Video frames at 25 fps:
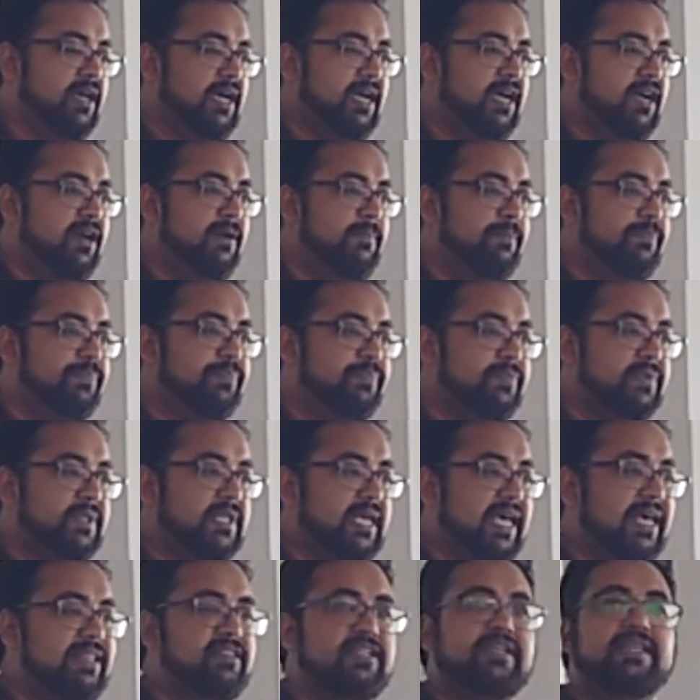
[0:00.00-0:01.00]

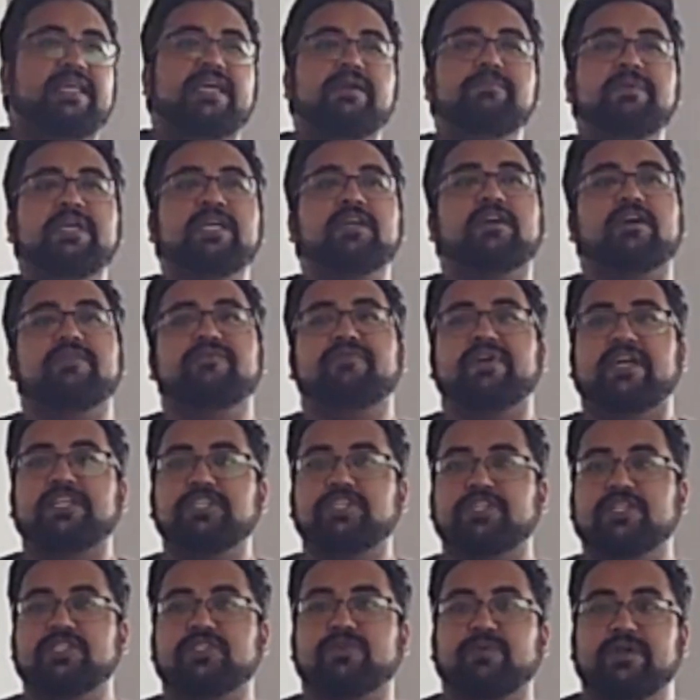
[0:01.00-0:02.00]
And the naming
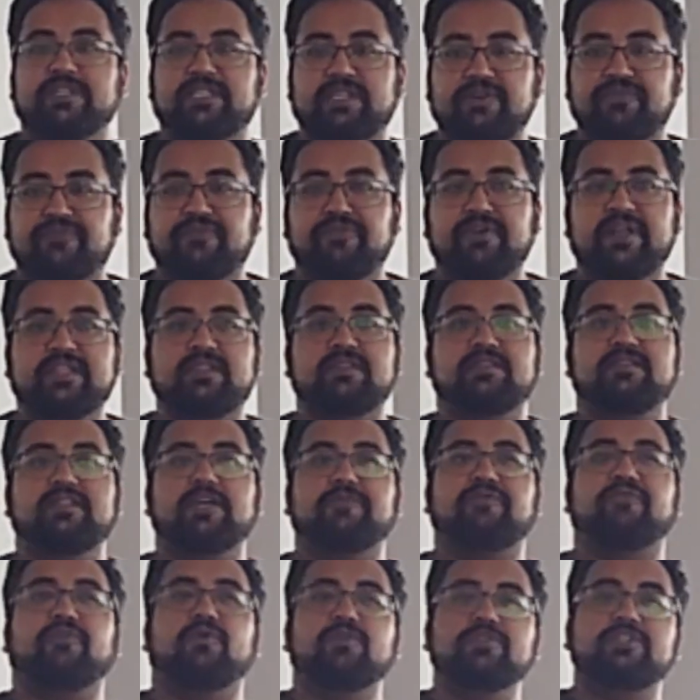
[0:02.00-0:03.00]
conventions were different,
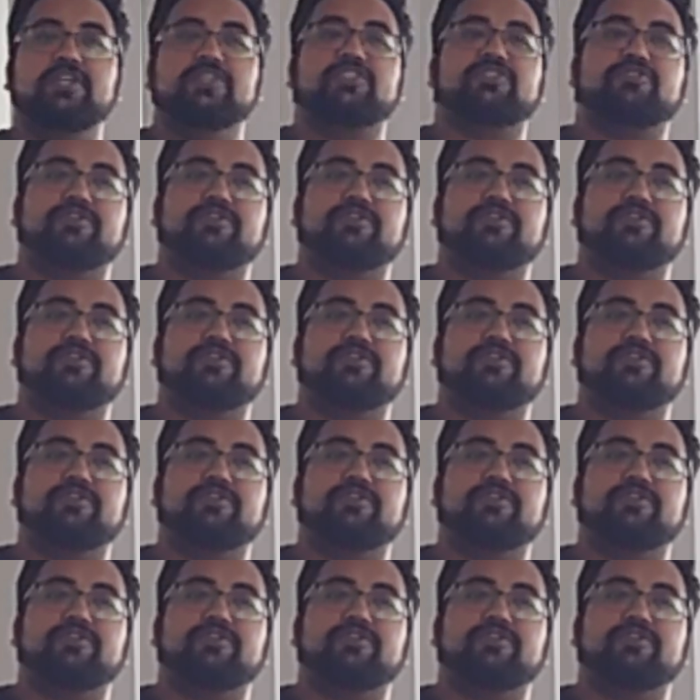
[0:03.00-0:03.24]
the folder